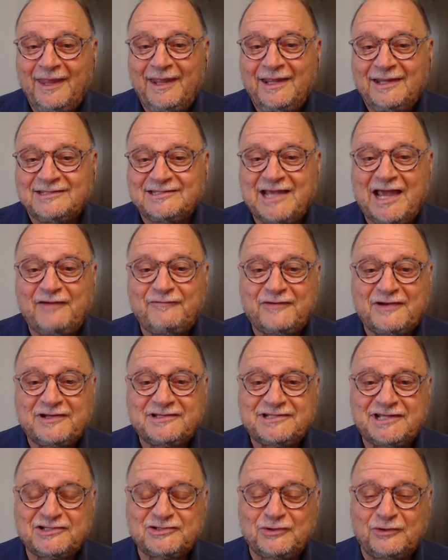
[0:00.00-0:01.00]
San
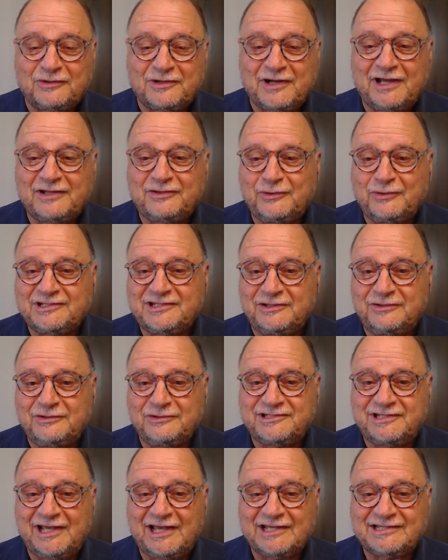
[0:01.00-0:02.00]
Francisco, right?
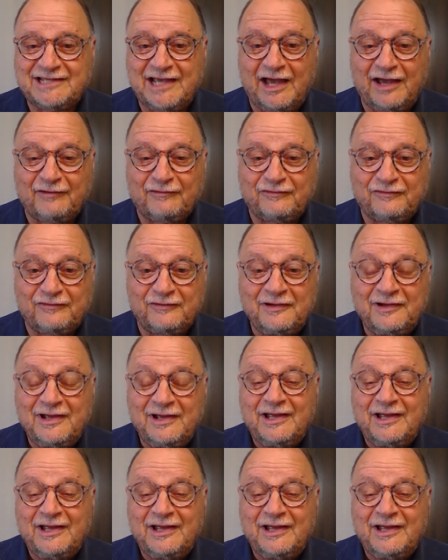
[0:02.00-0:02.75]
UCSF.